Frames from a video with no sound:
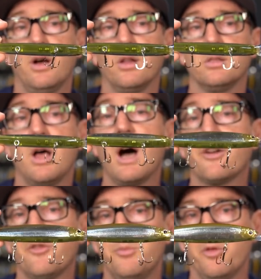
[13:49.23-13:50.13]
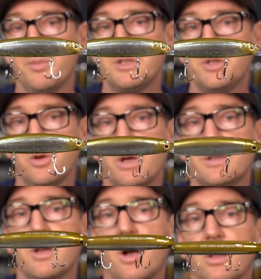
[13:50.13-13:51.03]
a lot of movement to
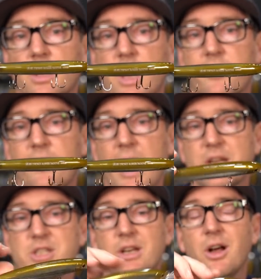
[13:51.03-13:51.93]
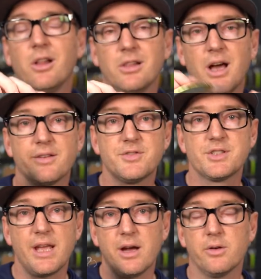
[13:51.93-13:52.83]
it, a lot of action, a lot of
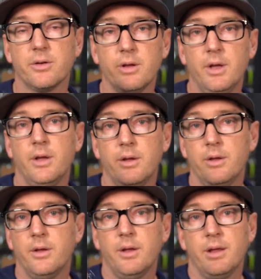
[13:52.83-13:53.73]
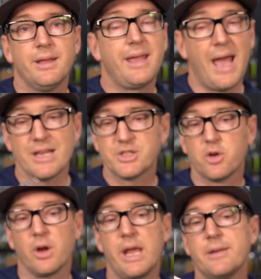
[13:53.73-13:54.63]
sound. Casts
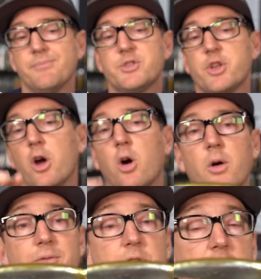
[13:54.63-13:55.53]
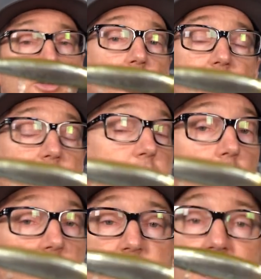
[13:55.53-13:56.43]
great. So if you guys are looking
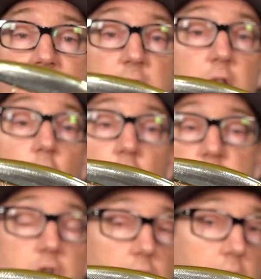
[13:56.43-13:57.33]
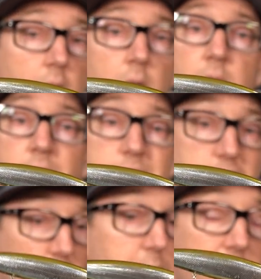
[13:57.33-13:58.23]
for just a larger
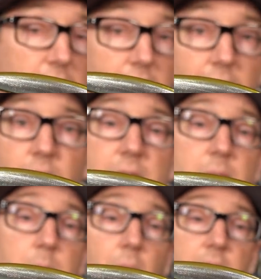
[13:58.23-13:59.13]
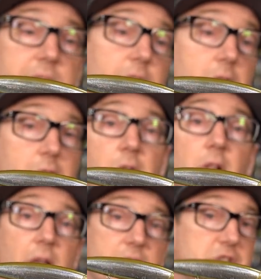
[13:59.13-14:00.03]
jerkbait offering, the Balisong
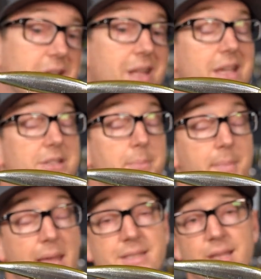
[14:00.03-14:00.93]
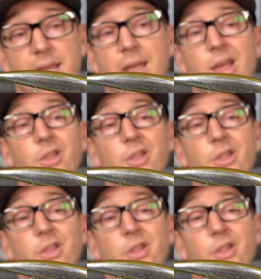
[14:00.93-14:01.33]
collection is amazing.